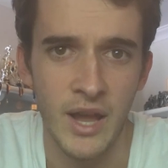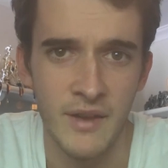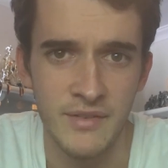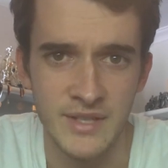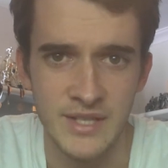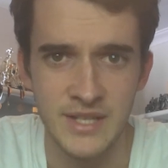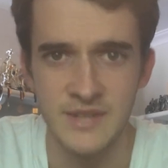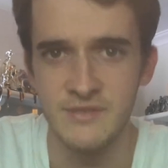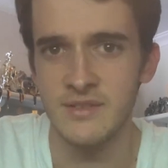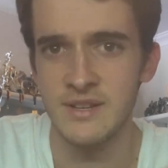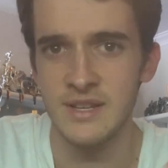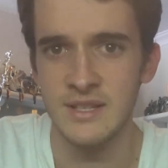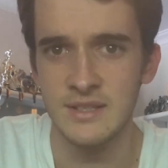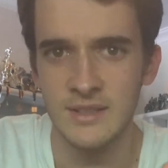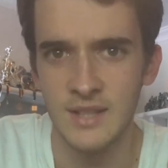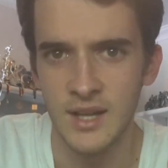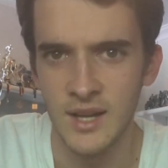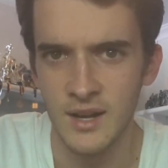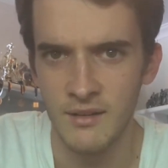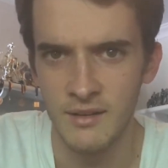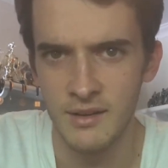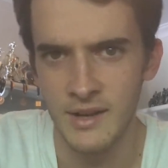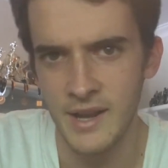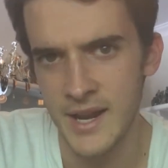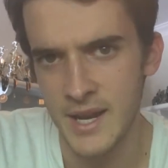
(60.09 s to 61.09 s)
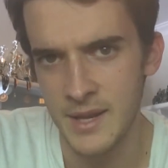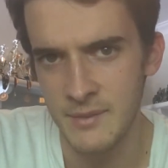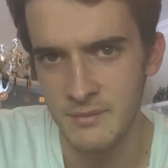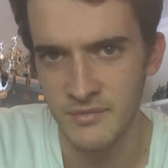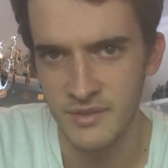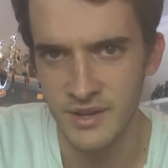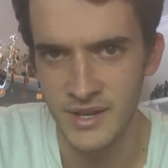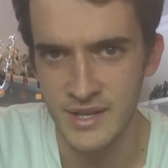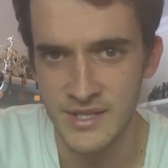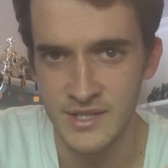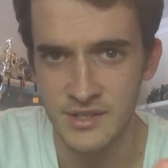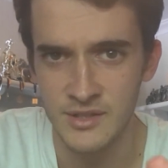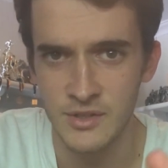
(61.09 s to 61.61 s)
FTVs are and
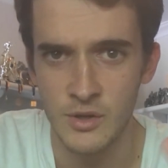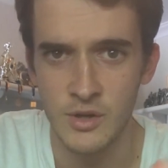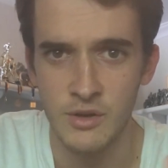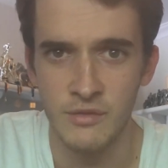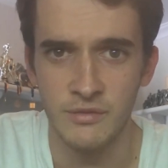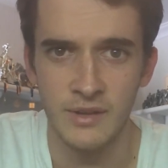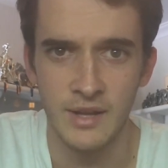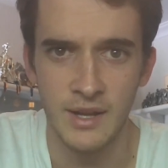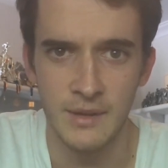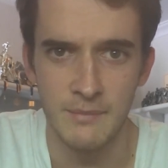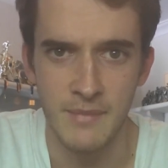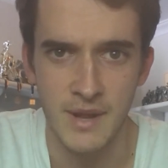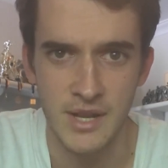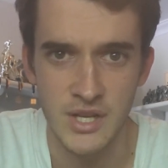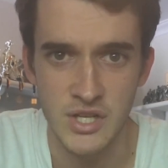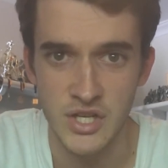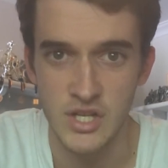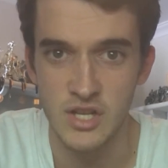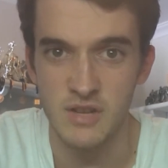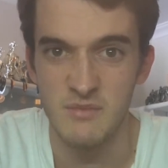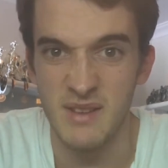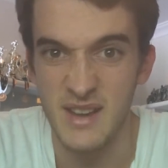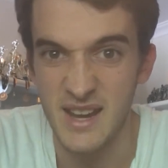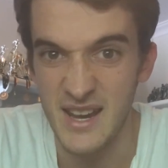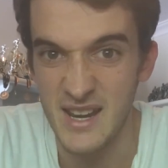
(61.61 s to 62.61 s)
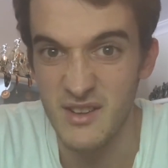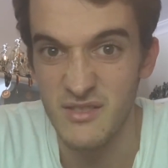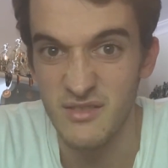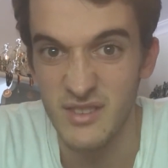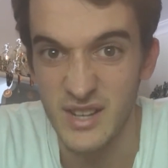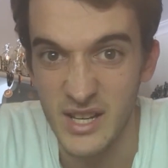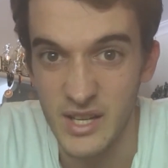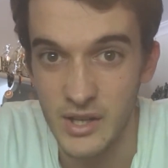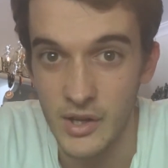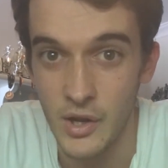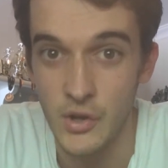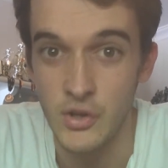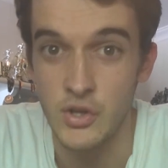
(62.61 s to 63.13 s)
NMVs, so if I mention them in a
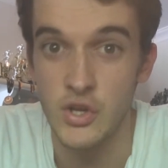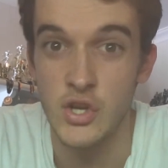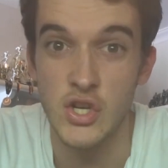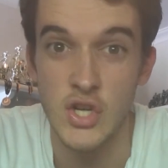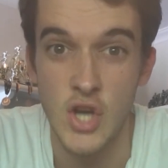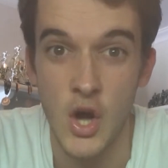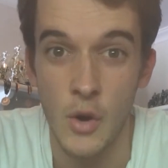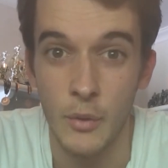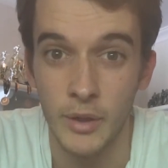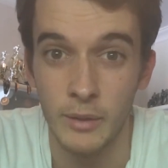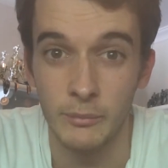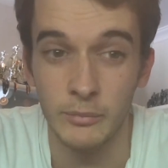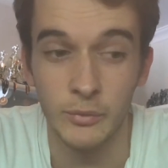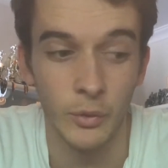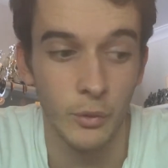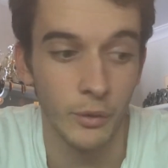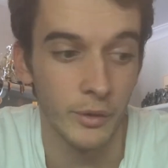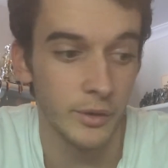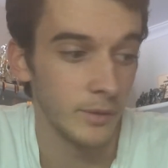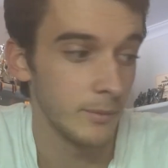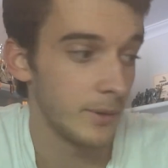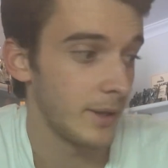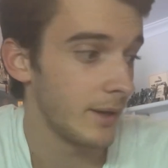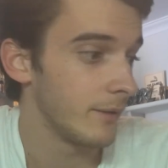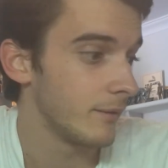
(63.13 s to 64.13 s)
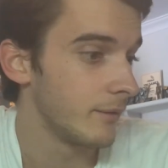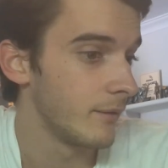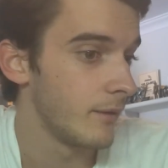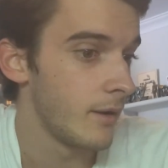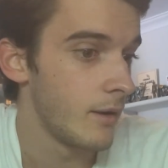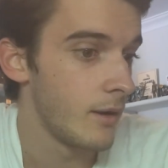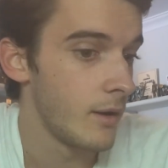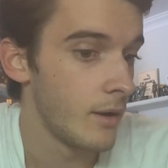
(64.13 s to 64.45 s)
video, you know what I'm talking about.